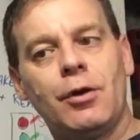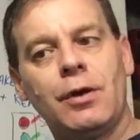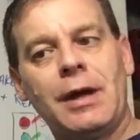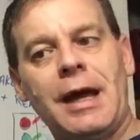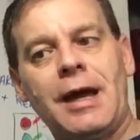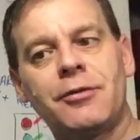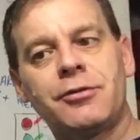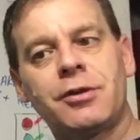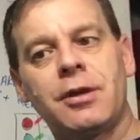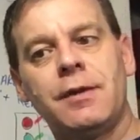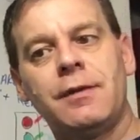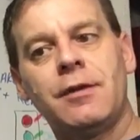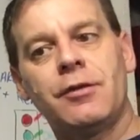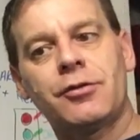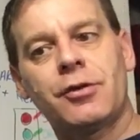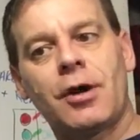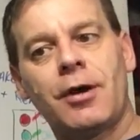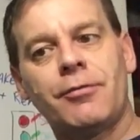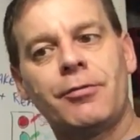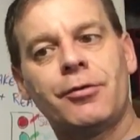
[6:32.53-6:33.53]
asking
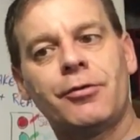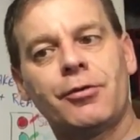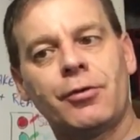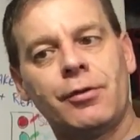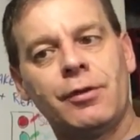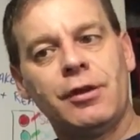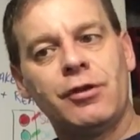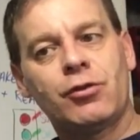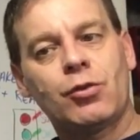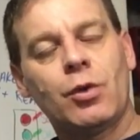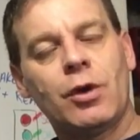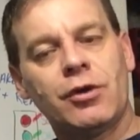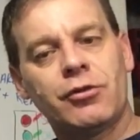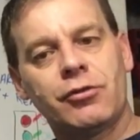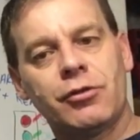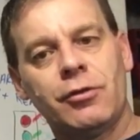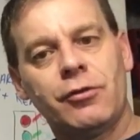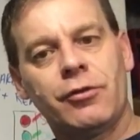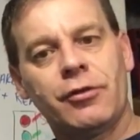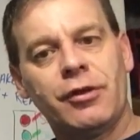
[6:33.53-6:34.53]
this officer these
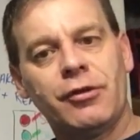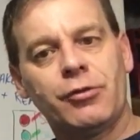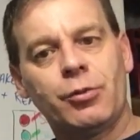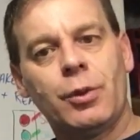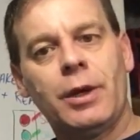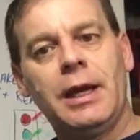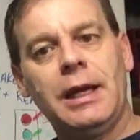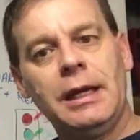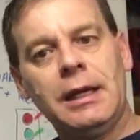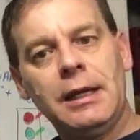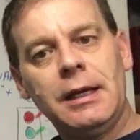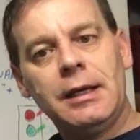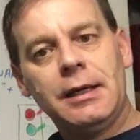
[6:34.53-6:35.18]
questions this way,